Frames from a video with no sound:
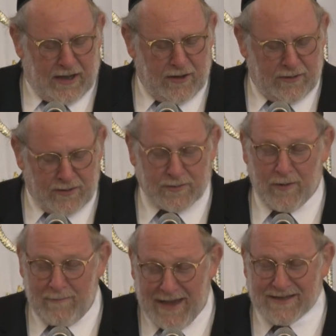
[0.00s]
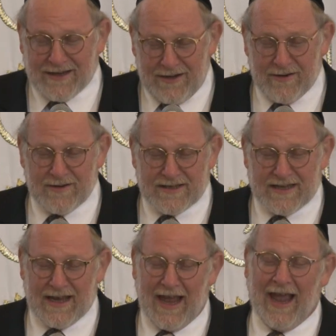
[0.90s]
those were amazing
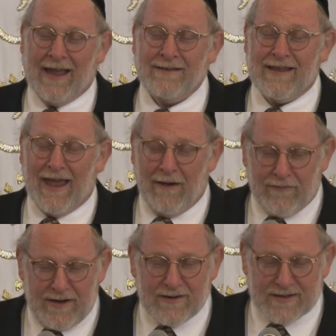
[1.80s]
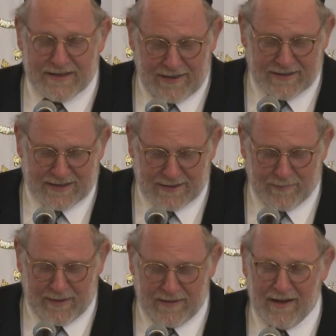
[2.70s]
years, and every year since has
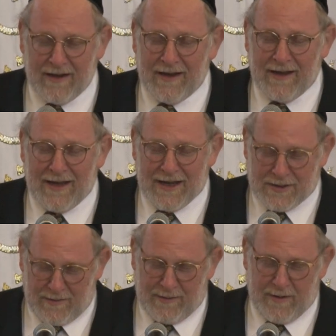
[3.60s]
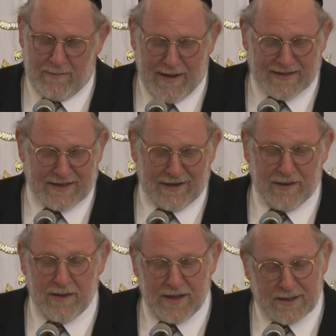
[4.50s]
really been amazing.
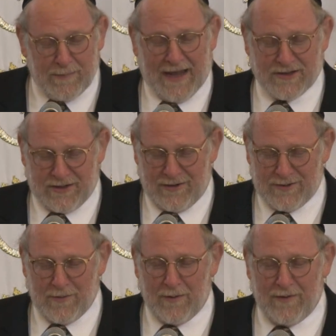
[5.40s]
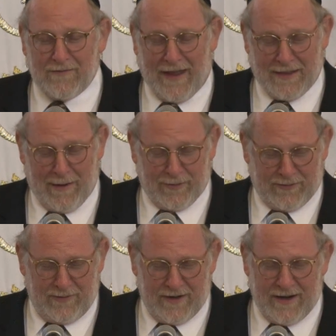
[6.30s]
And these past years, where we've had the
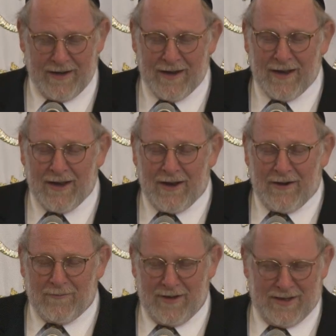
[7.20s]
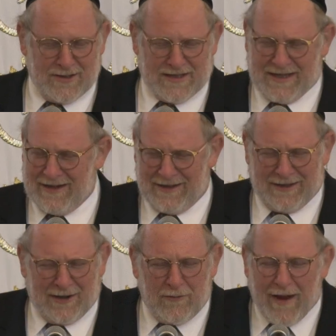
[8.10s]
opportunity really just to
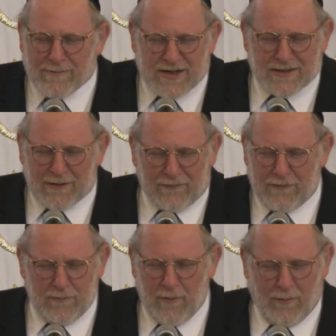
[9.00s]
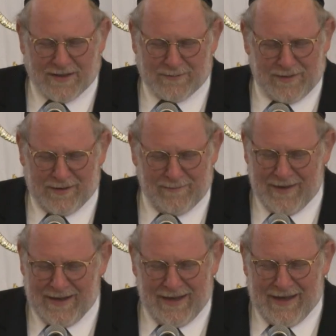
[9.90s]
grab just a few moments with him,
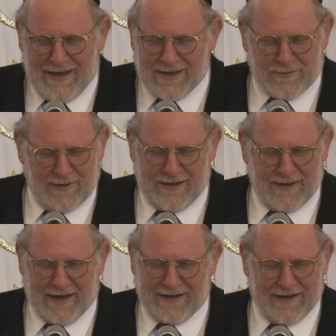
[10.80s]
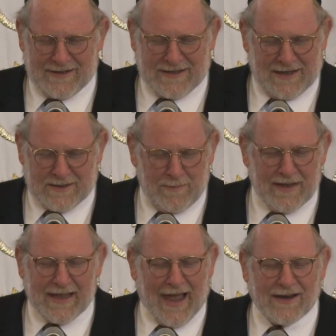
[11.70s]
is really like, it's
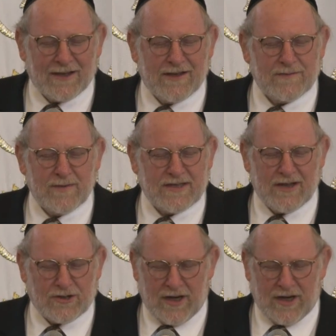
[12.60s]
mechaya. It gives me such